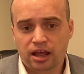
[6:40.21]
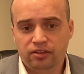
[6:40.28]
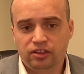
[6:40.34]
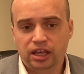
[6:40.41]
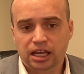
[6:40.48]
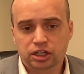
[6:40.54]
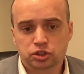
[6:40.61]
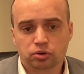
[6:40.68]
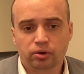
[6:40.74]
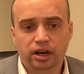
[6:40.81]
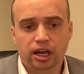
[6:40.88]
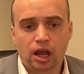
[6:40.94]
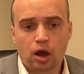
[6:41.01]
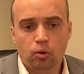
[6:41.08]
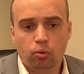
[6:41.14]
the
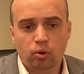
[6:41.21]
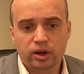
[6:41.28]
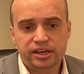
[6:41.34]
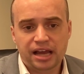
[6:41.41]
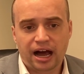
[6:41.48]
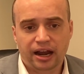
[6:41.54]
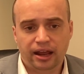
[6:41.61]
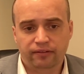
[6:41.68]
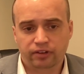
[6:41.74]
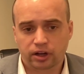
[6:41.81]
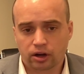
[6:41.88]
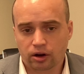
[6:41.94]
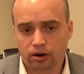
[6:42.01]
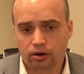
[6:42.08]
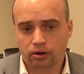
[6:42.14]
injury would not have
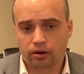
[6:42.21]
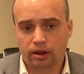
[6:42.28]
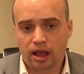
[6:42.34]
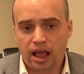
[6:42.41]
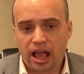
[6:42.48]
occurred.